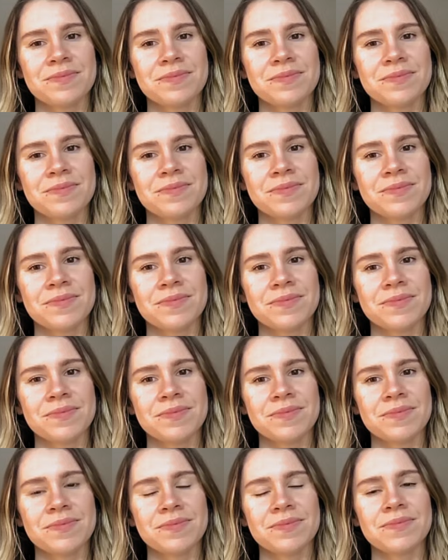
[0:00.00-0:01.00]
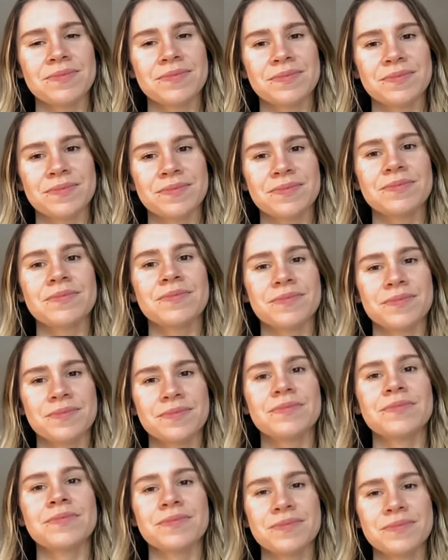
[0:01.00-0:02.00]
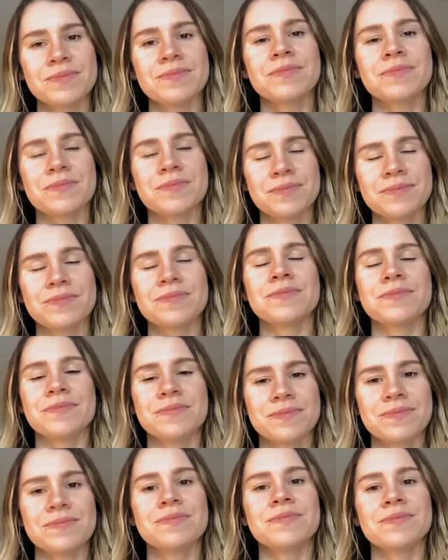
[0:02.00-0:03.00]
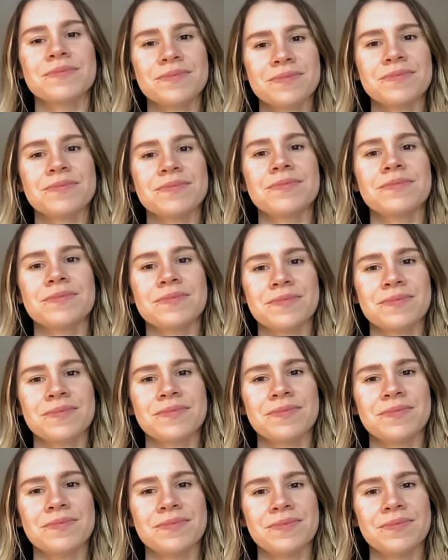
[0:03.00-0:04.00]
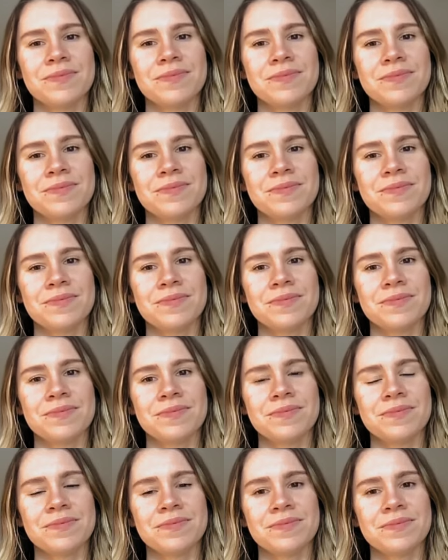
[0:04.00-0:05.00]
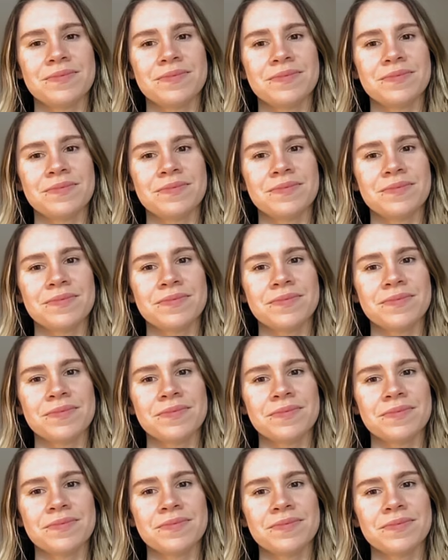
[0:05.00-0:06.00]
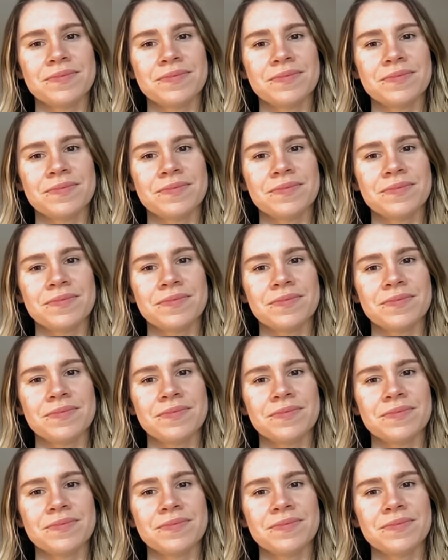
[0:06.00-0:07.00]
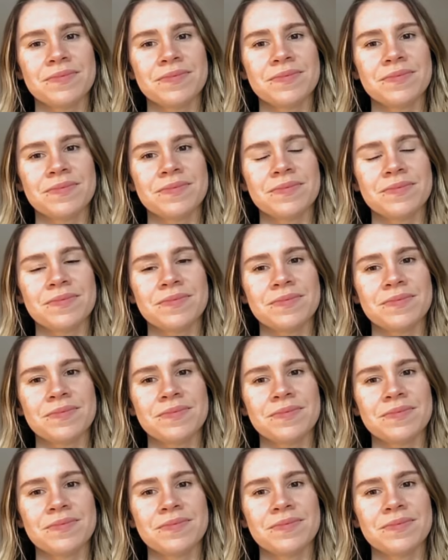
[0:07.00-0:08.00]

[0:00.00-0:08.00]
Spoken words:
(silent)